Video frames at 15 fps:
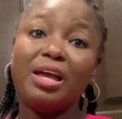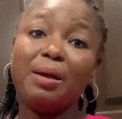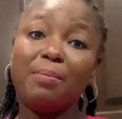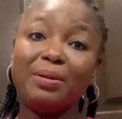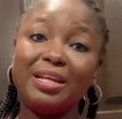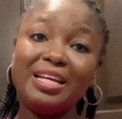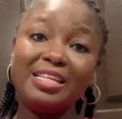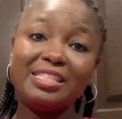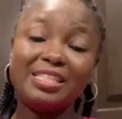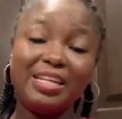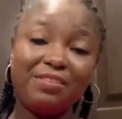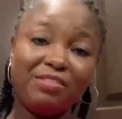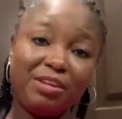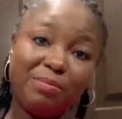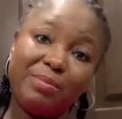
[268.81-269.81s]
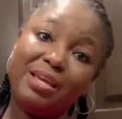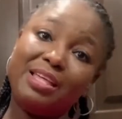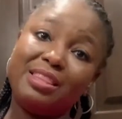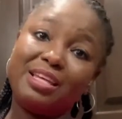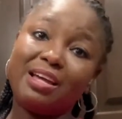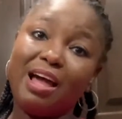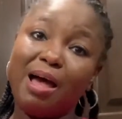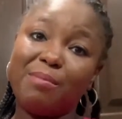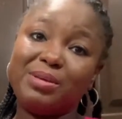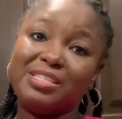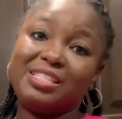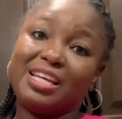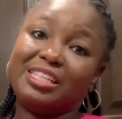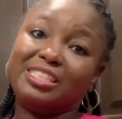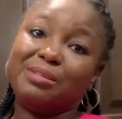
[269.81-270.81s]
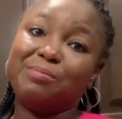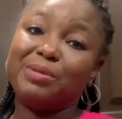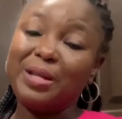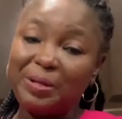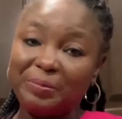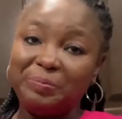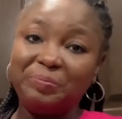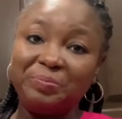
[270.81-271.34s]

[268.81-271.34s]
please leave them in the comment section below.